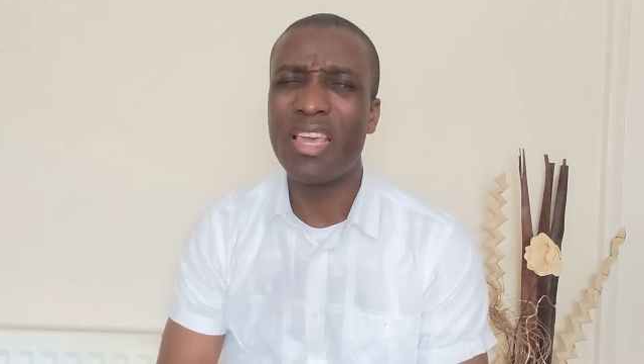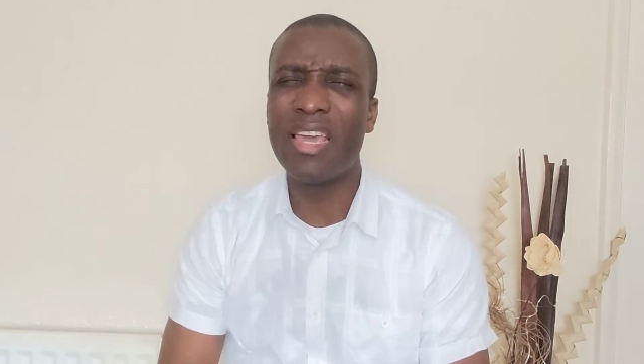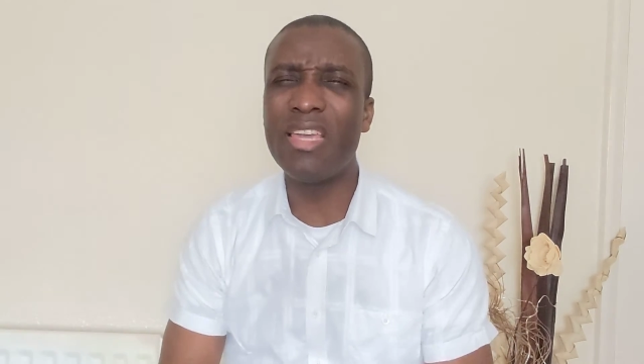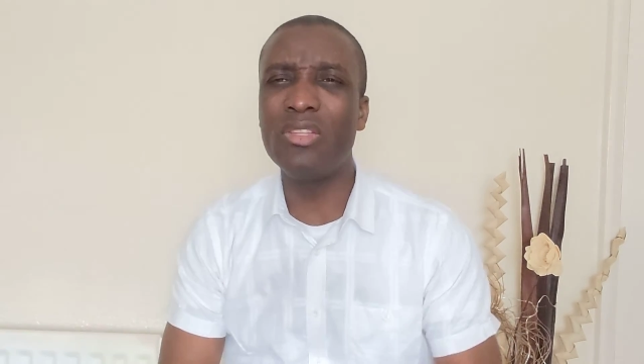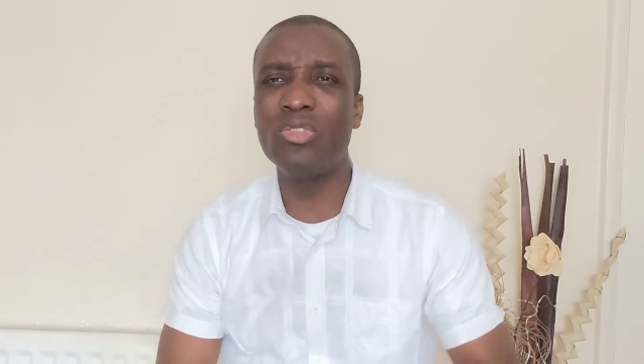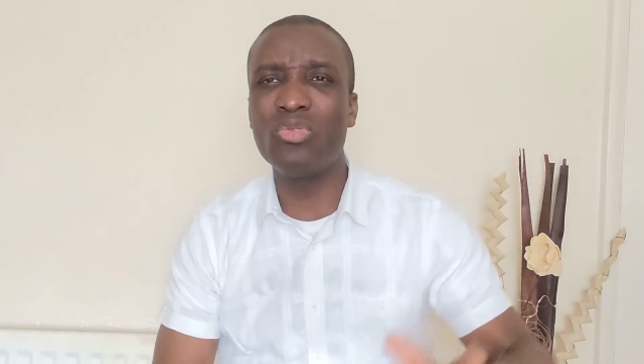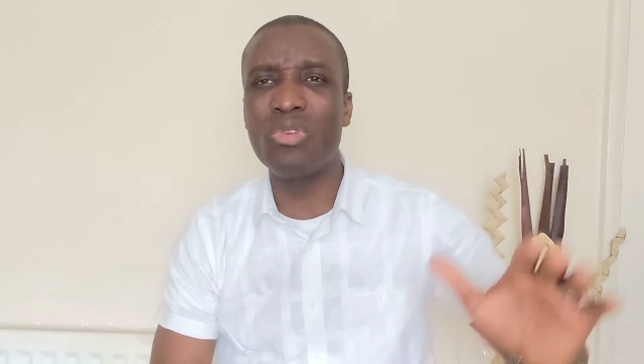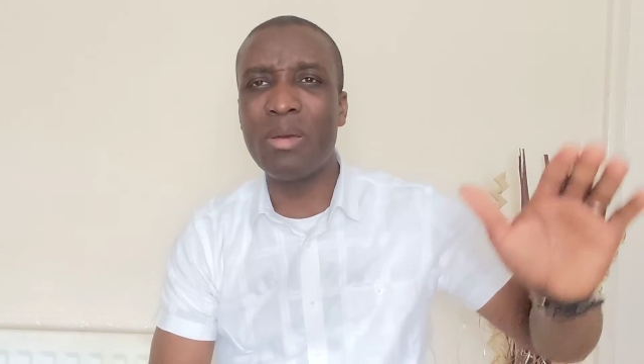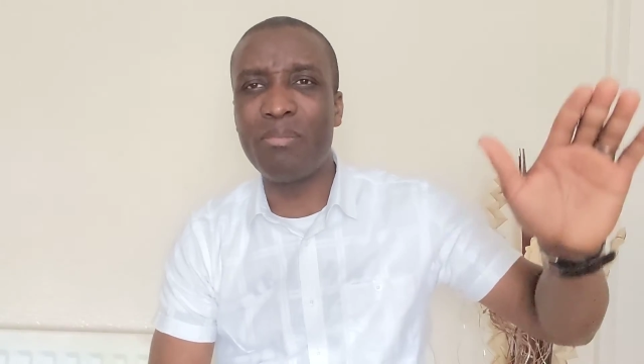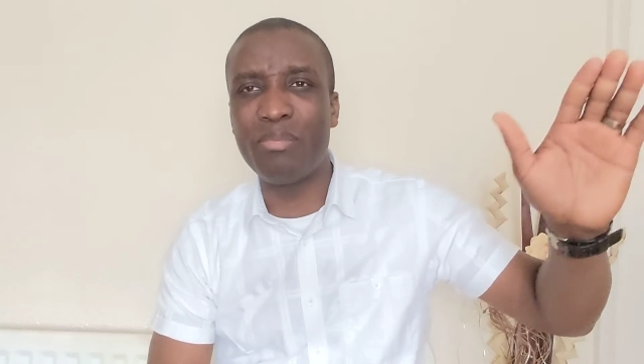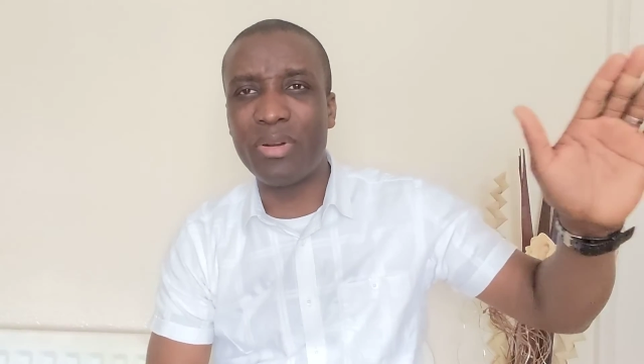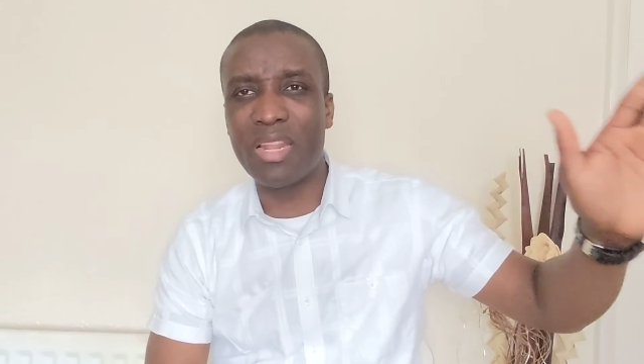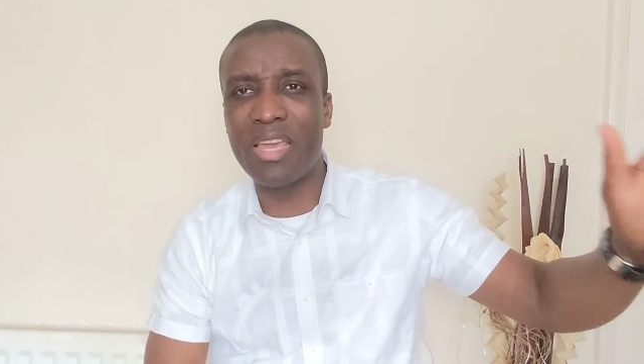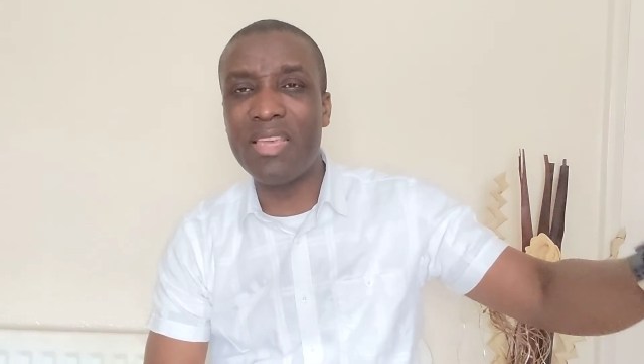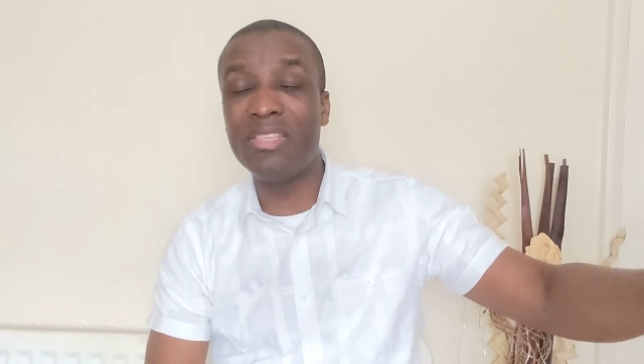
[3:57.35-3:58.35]
into a
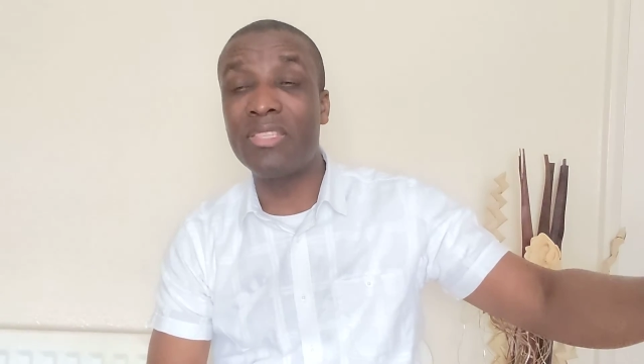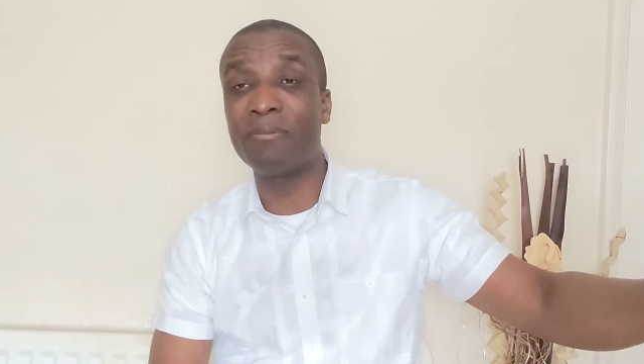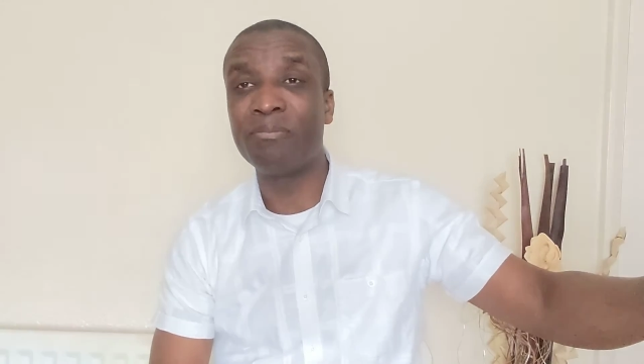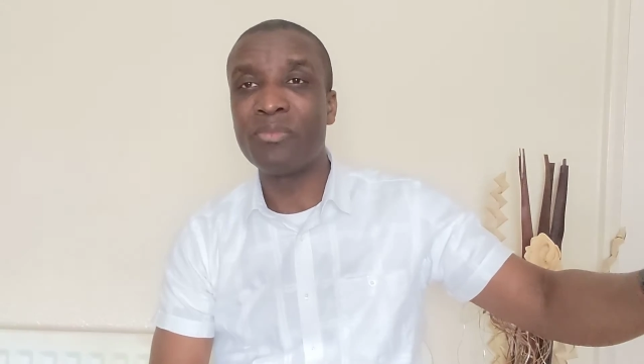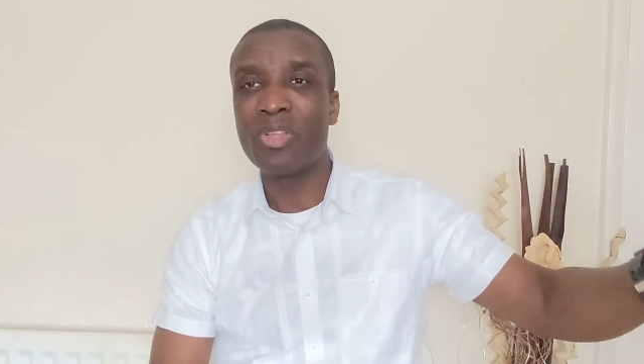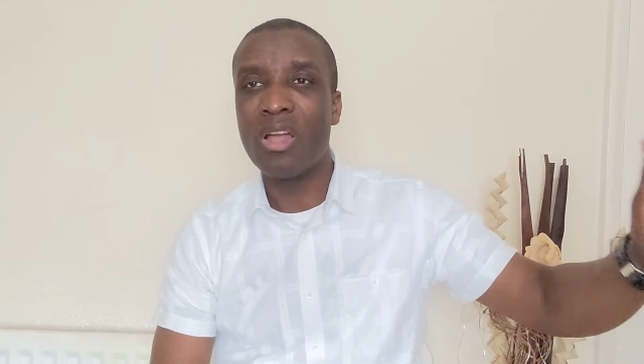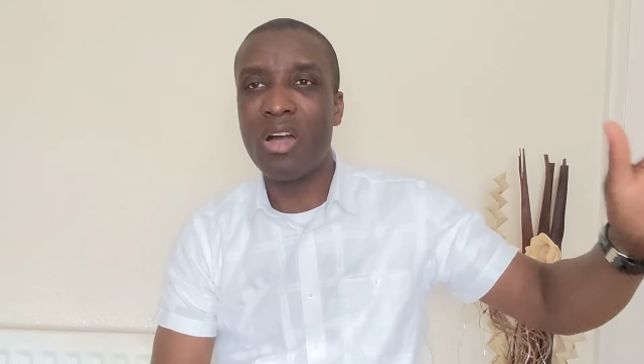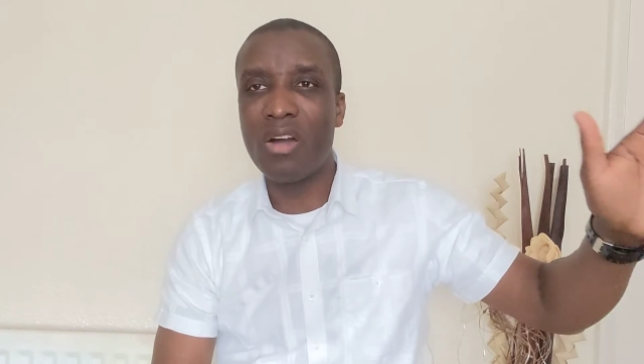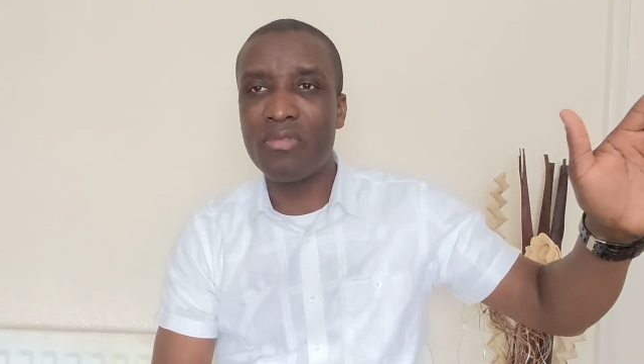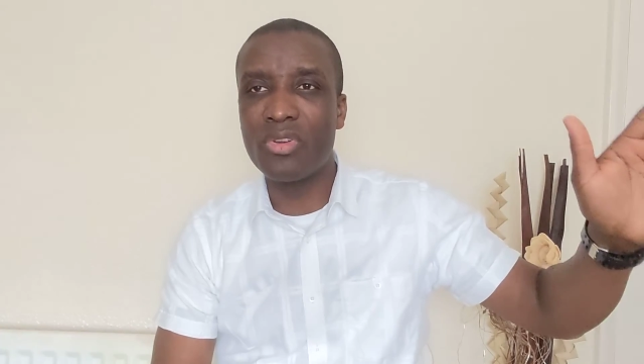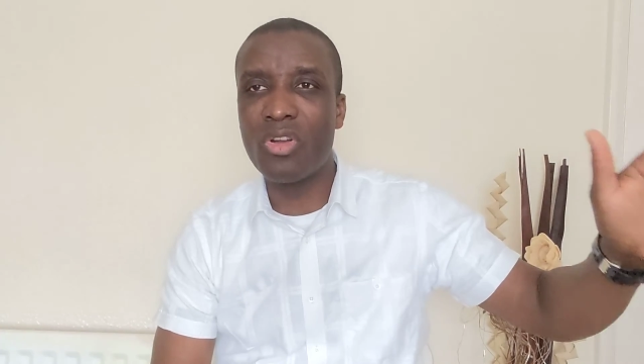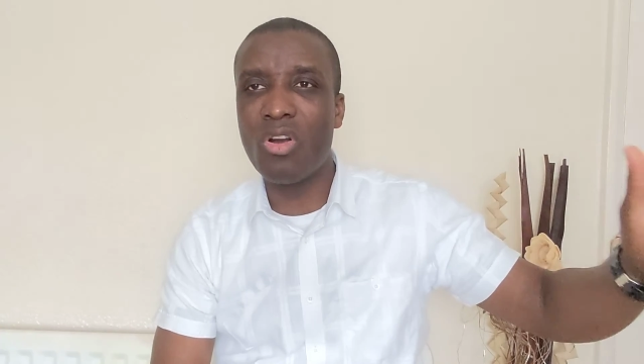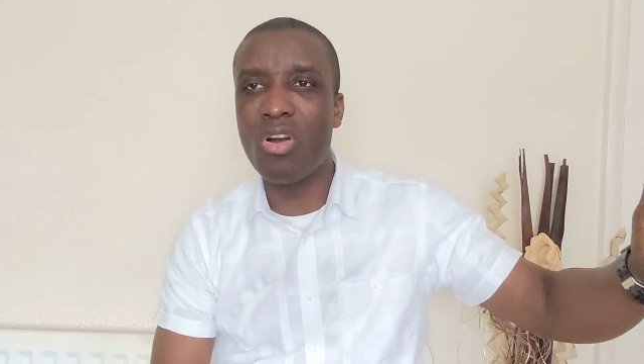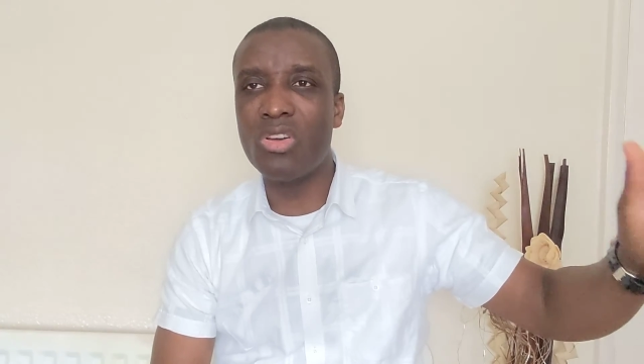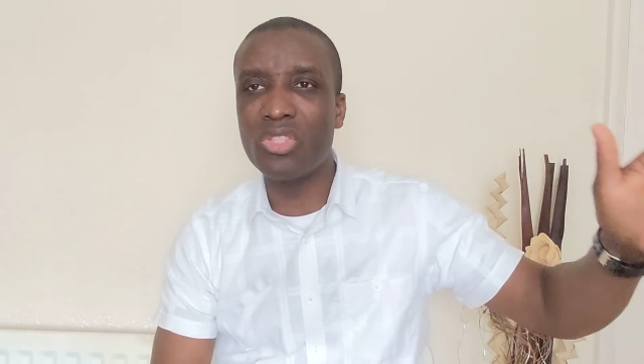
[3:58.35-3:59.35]
place
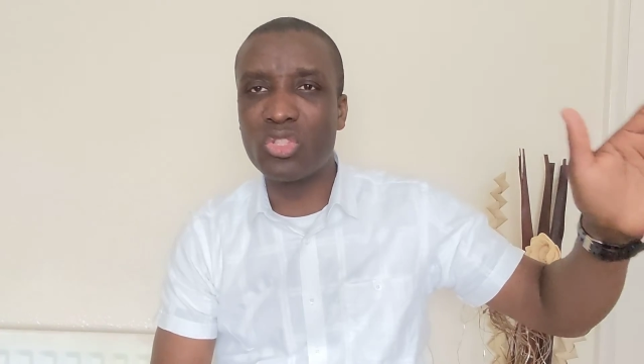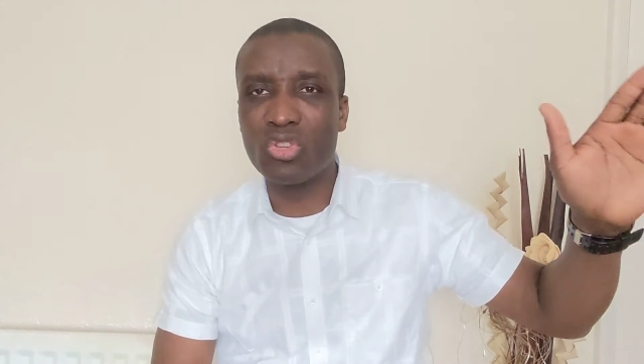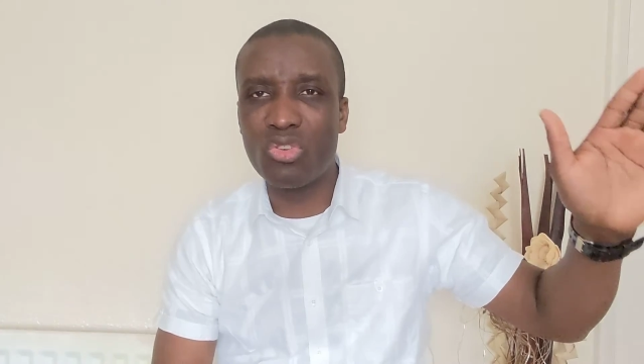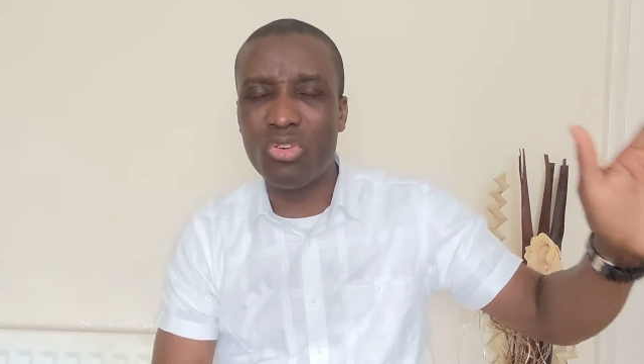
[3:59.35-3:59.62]
of God's